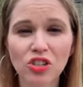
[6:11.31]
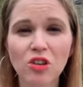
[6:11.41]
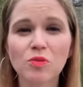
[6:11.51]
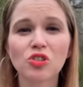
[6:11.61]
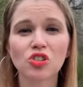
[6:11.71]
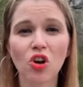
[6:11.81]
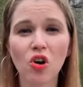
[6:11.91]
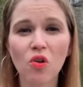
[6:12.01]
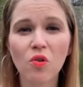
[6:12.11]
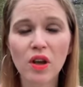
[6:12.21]
He was
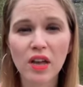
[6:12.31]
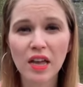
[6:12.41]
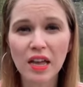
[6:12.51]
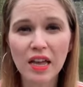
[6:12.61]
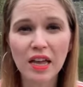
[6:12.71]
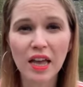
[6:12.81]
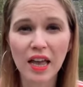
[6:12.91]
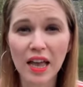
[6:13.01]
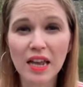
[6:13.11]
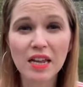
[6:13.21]
so
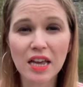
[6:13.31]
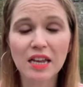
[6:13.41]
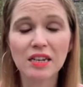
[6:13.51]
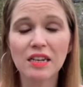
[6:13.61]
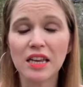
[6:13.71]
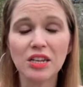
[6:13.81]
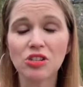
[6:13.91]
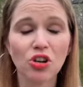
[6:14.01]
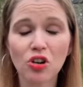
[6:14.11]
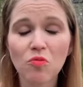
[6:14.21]
in
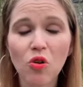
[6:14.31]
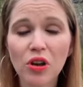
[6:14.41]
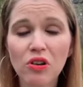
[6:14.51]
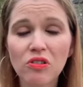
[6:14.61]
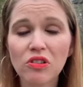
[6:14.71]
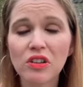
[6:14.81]
turmoil,